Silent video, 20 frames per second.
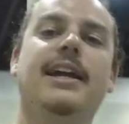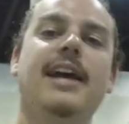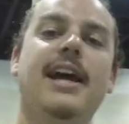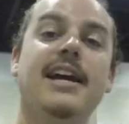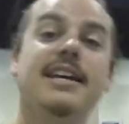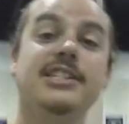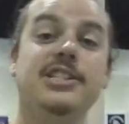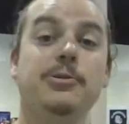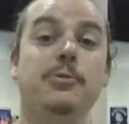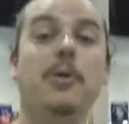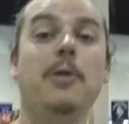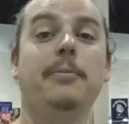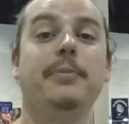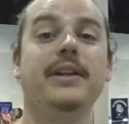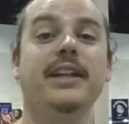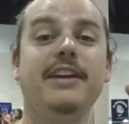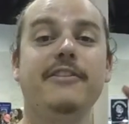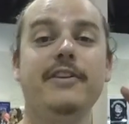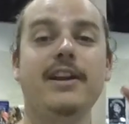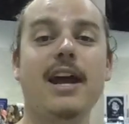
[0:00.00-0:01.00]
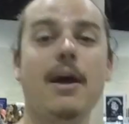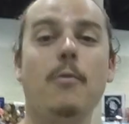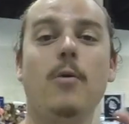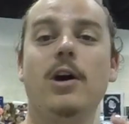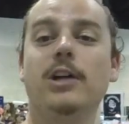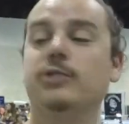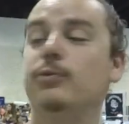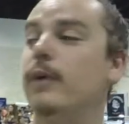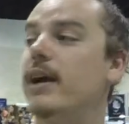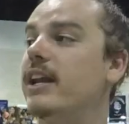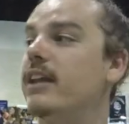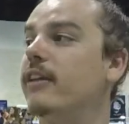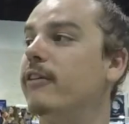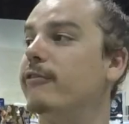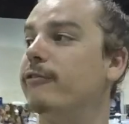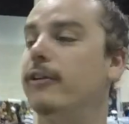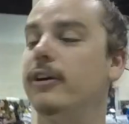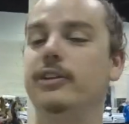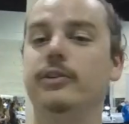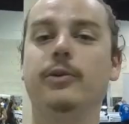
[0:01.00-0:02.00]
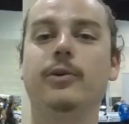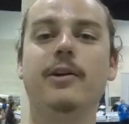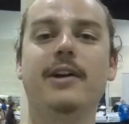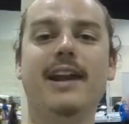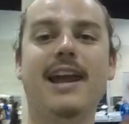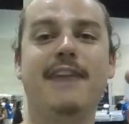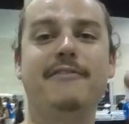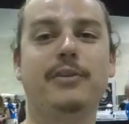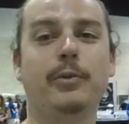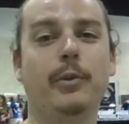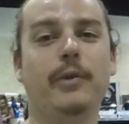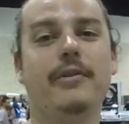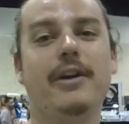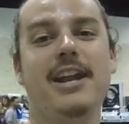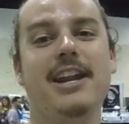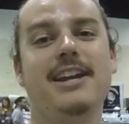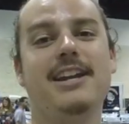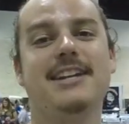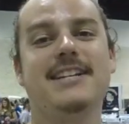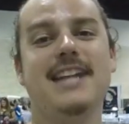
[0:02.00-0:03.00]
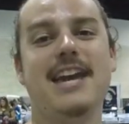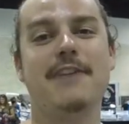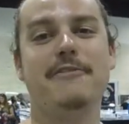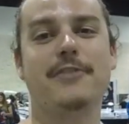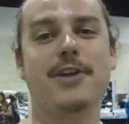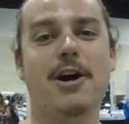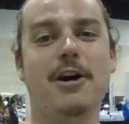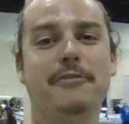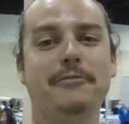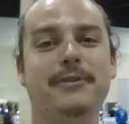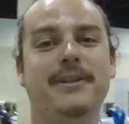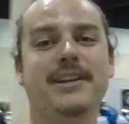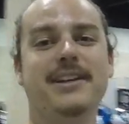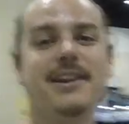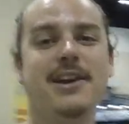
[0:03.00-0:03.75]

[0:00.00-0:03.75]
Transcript: Guys, you won't believe it. I walked right in the front door, and after we ran into Dav Kaufman,